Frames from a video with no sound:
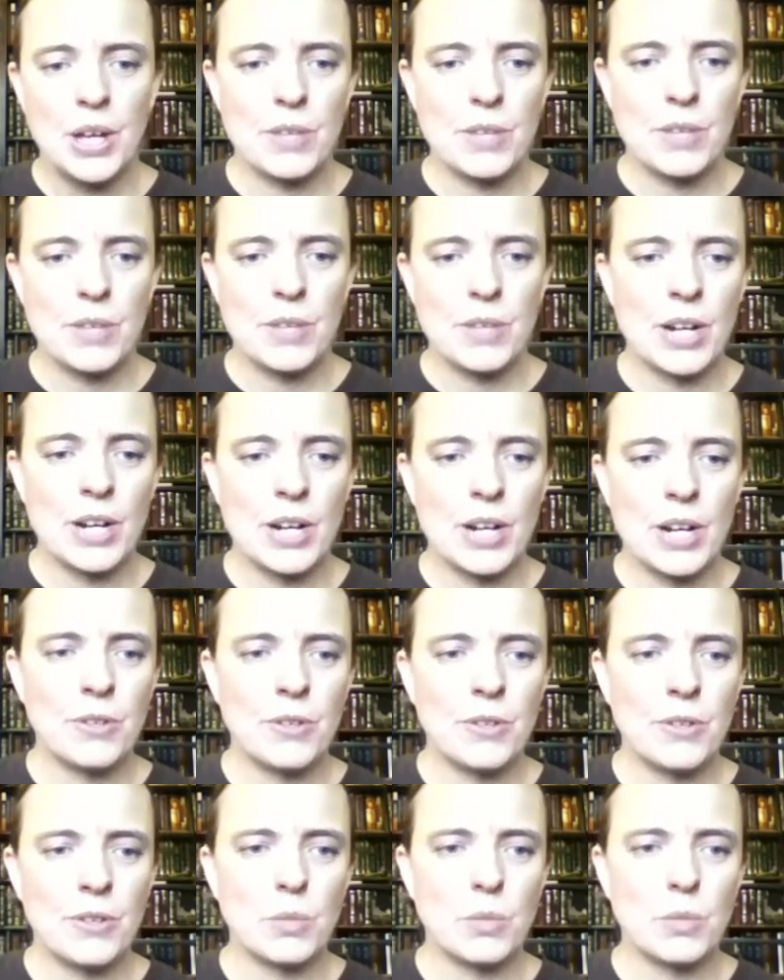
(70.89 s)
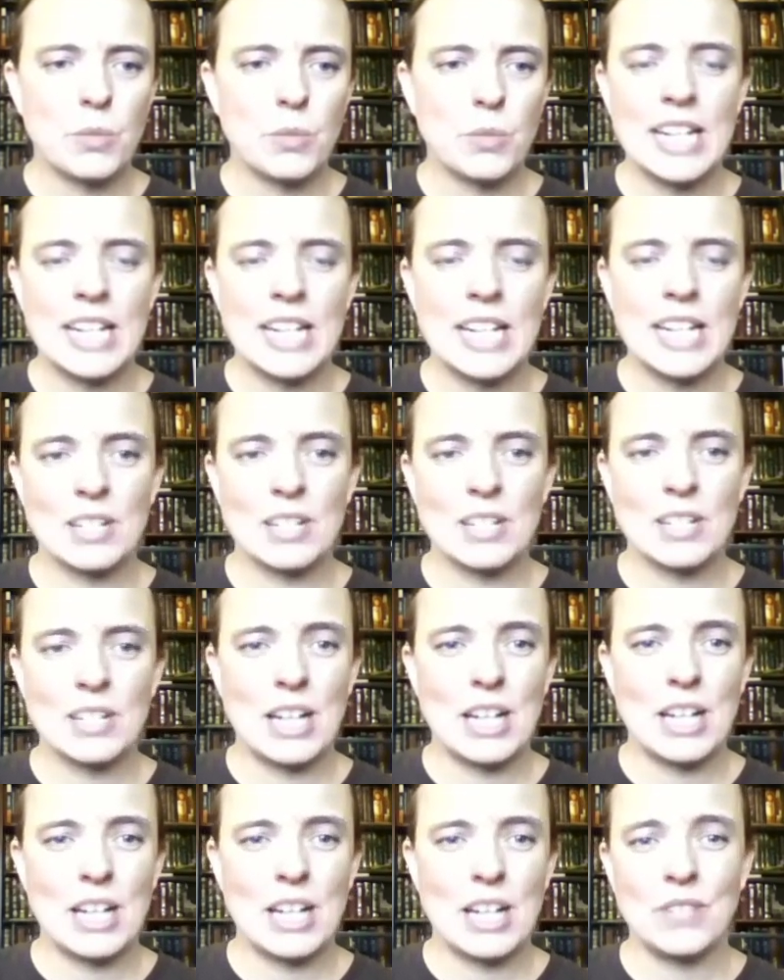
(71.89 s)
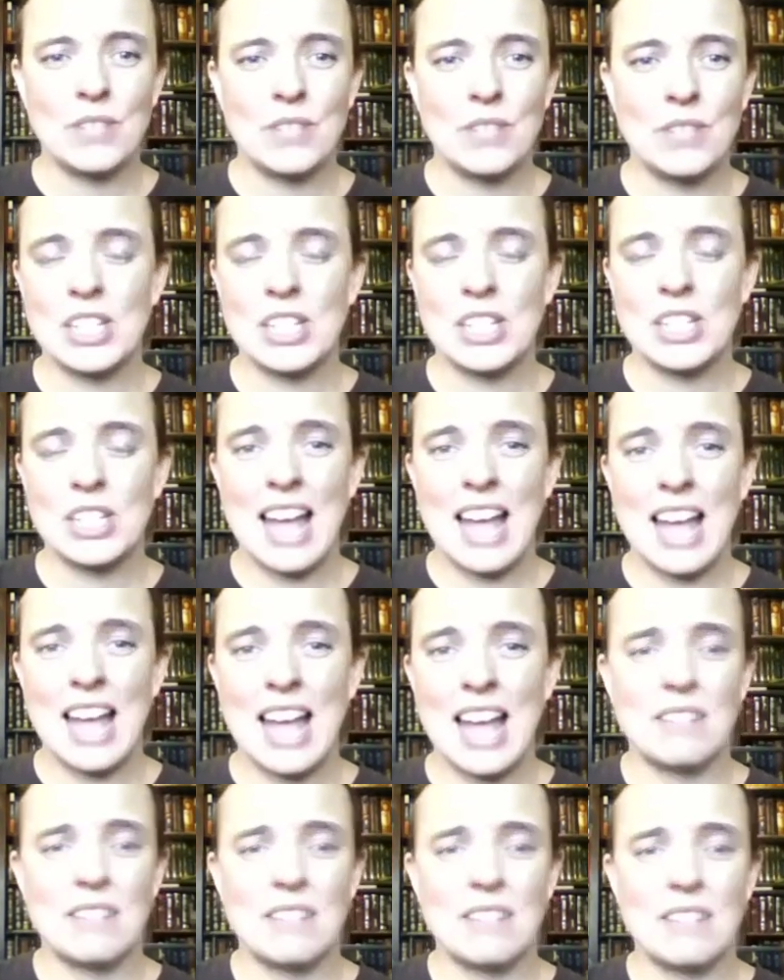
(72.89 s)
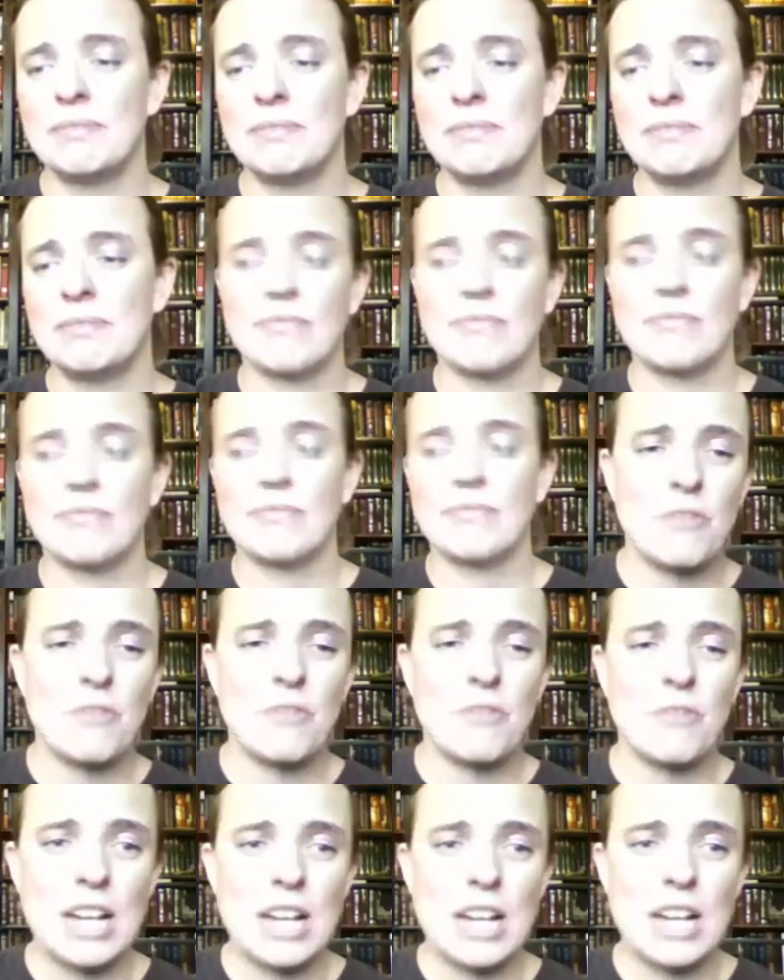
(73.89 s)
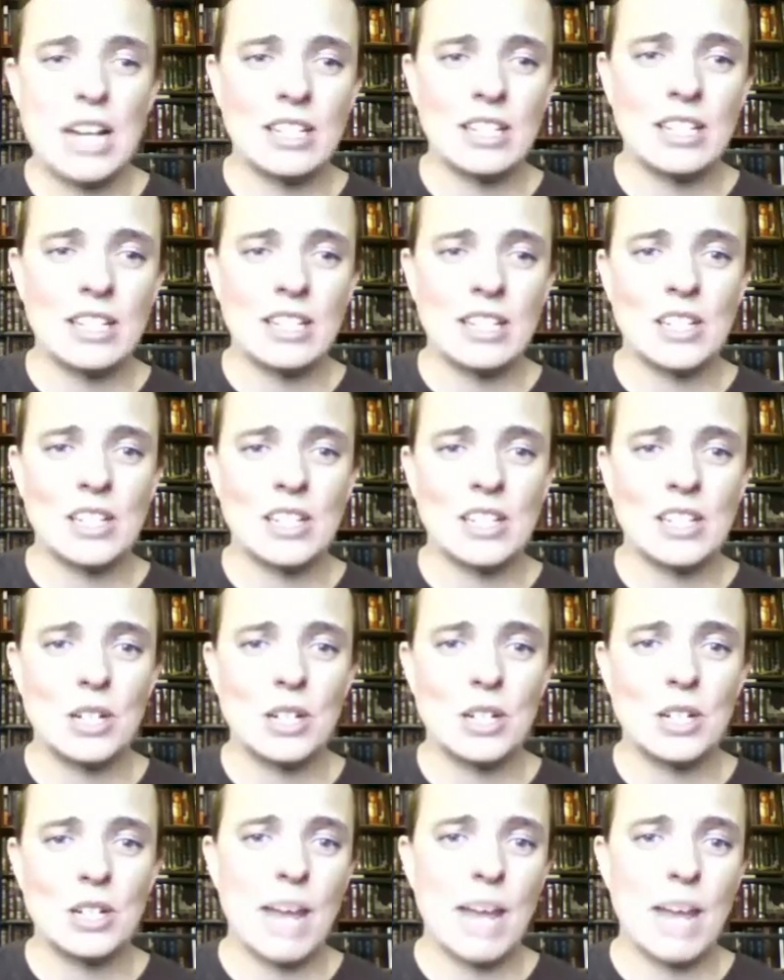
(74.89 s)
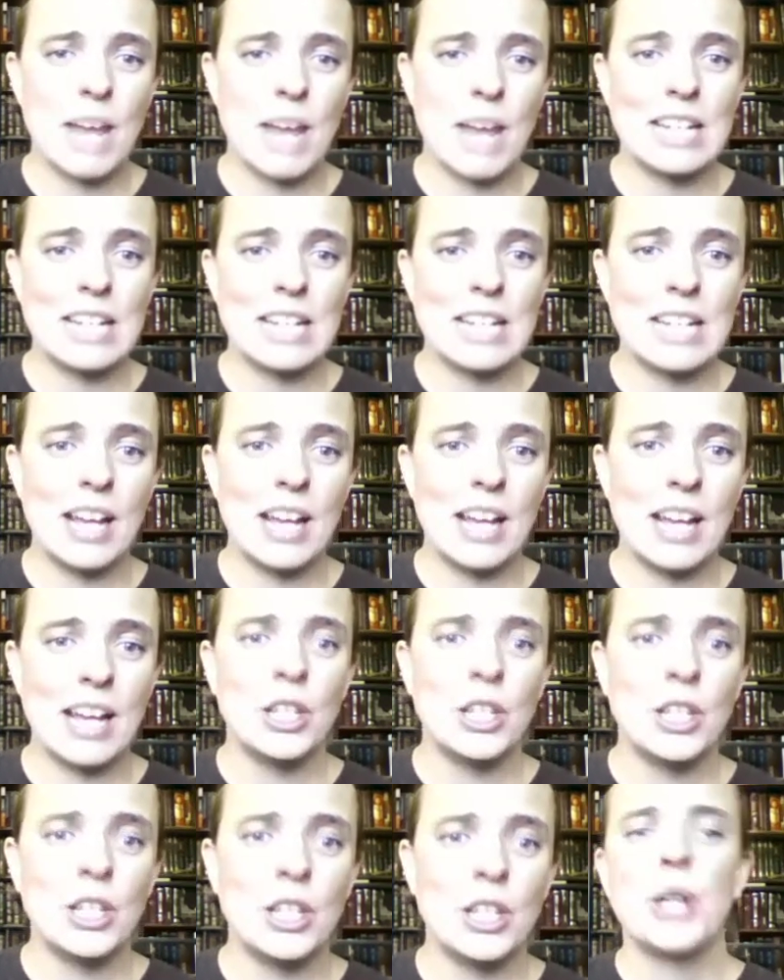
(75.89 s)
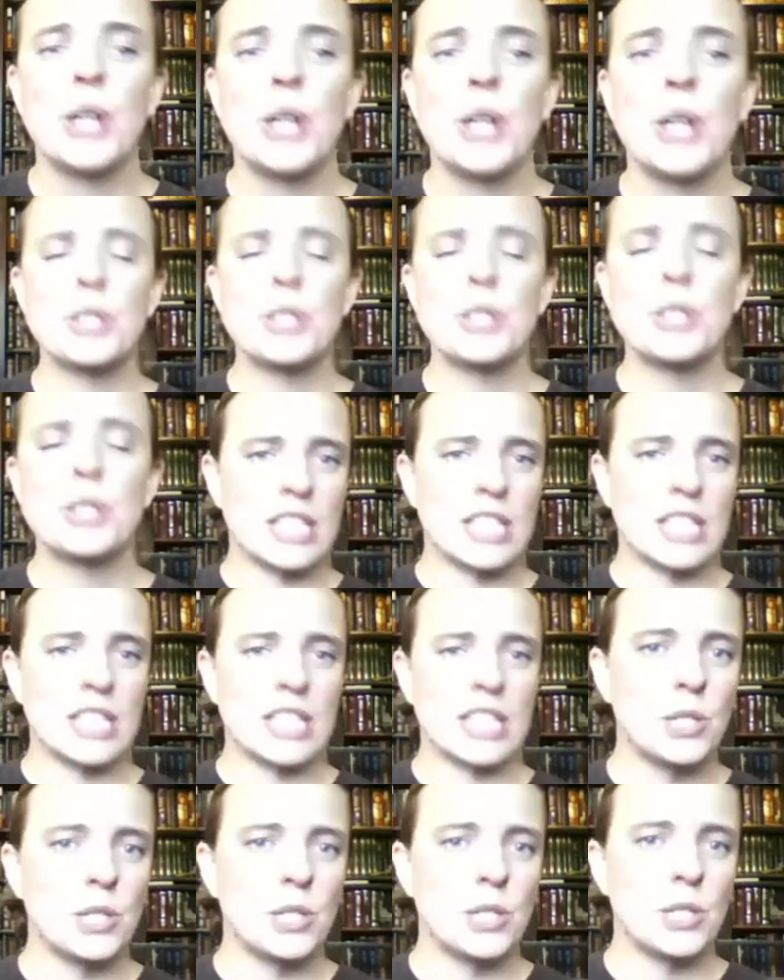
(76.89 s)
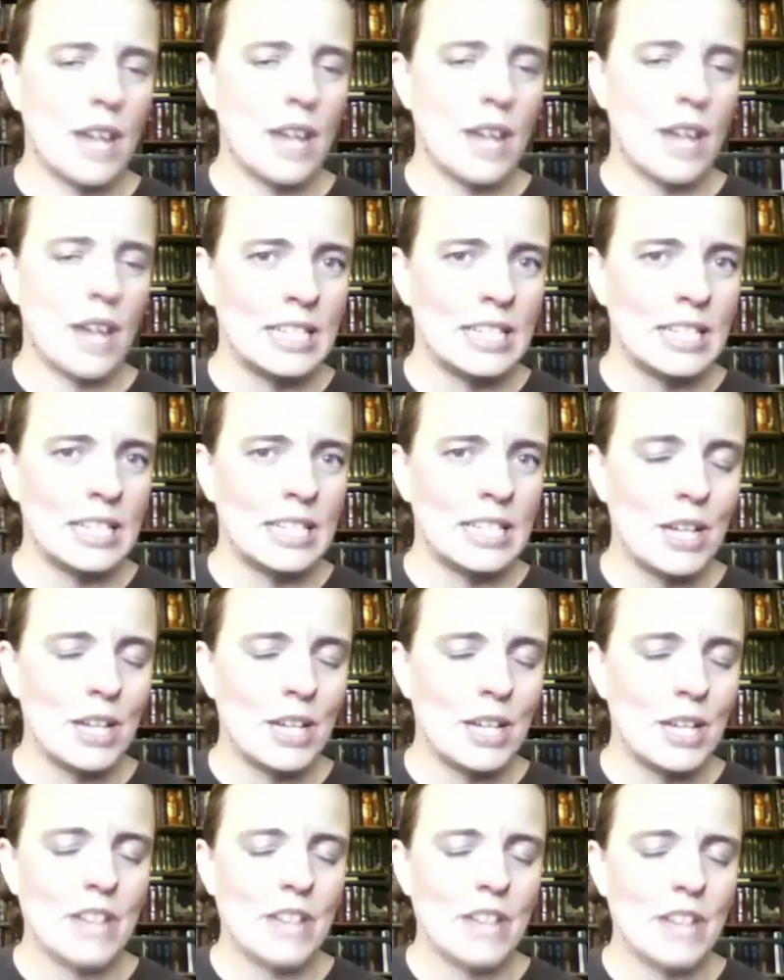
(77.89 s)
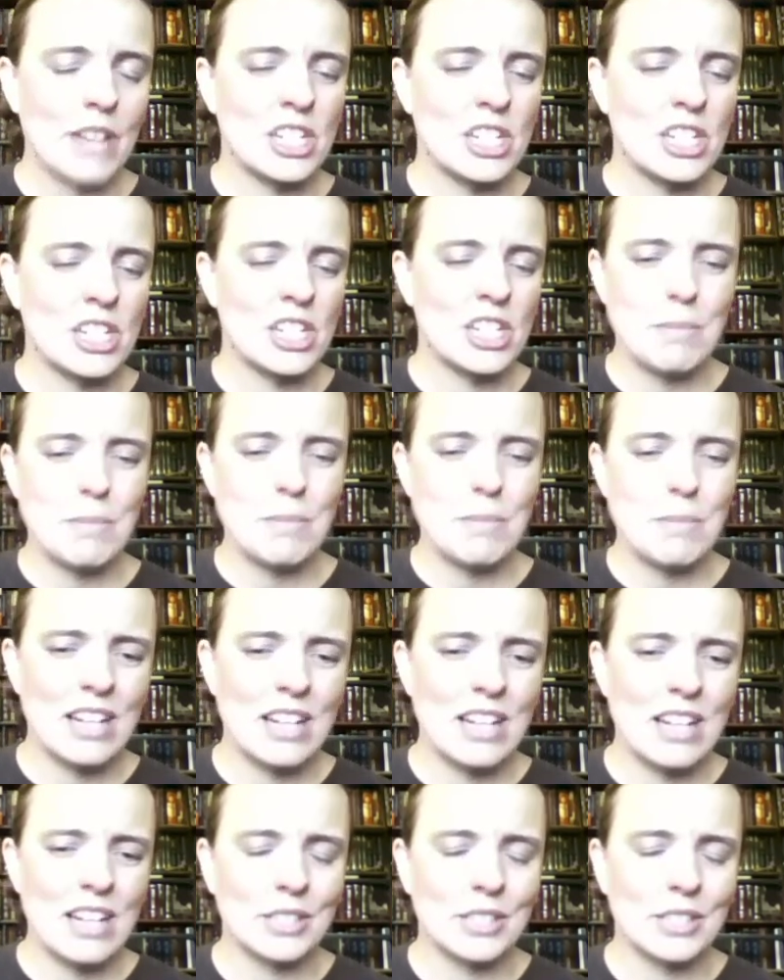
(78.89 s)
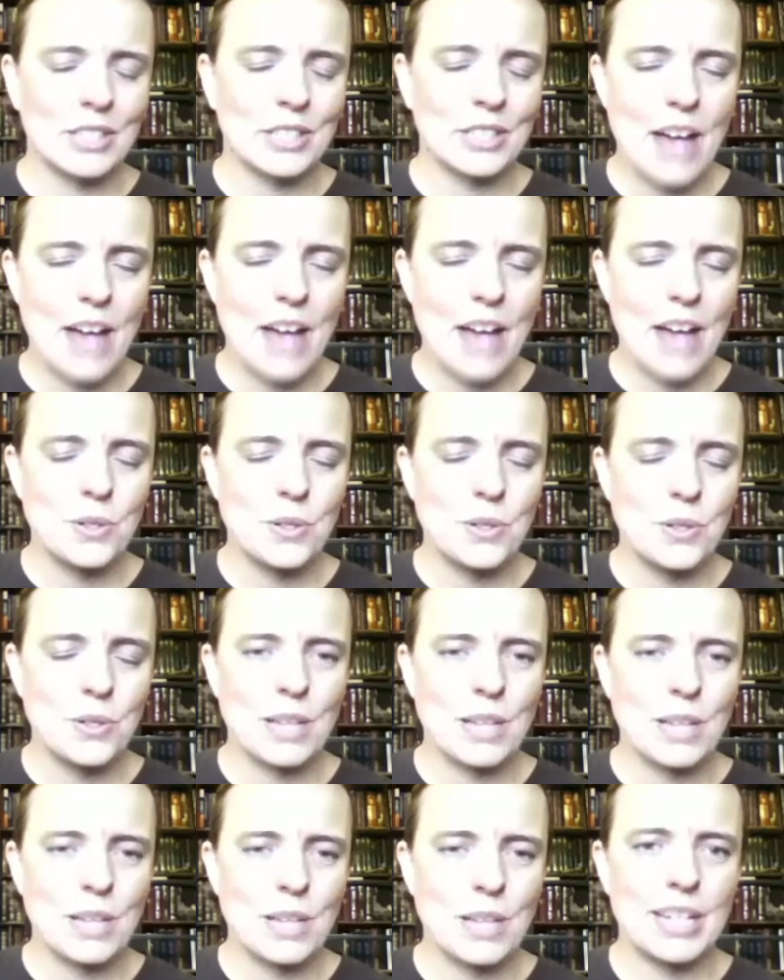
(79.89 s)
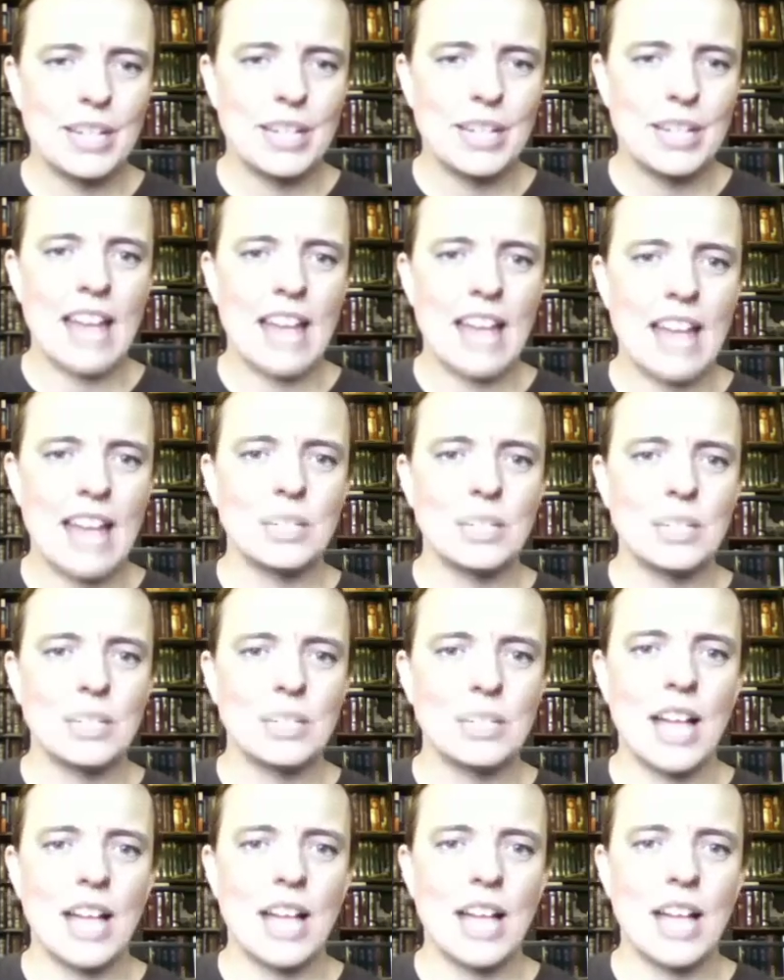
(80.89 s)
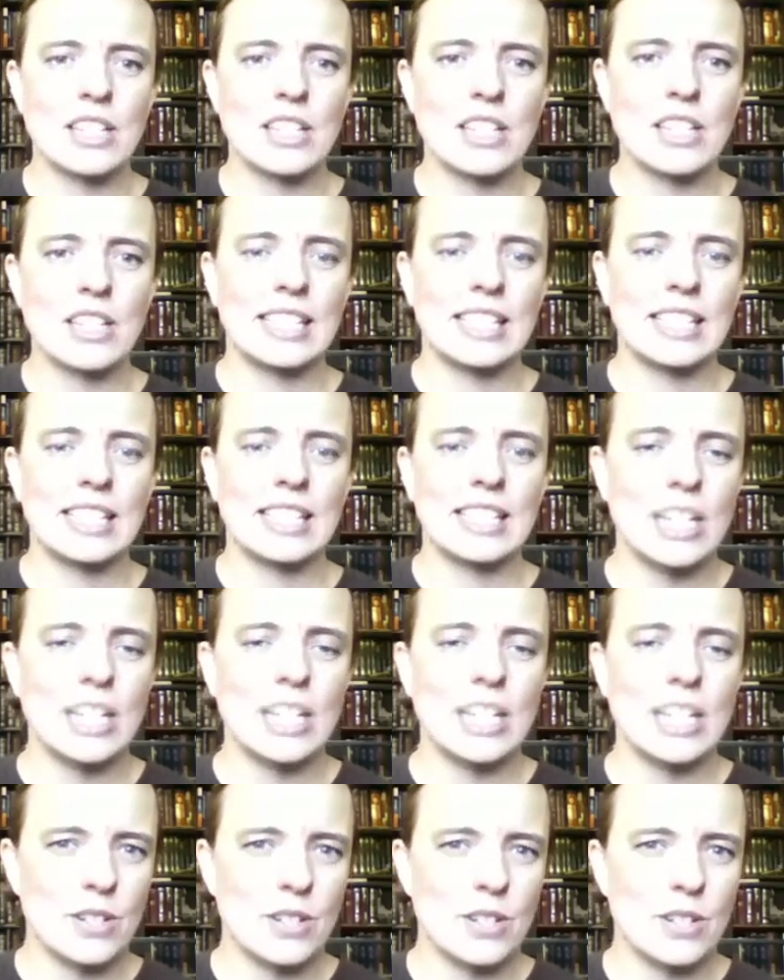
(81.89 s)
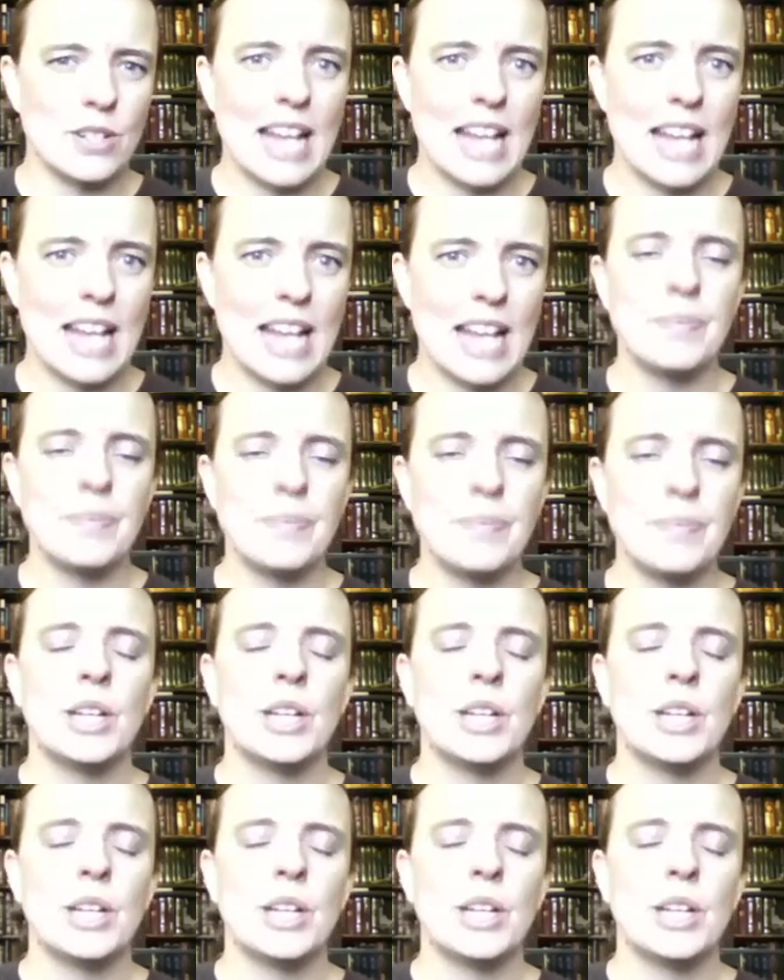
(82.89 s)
For the very first week, there's a bunch of just kind of information. So here's my email. Use your D2L email rather than Gmail or Yahoo or something, and this will actually link your name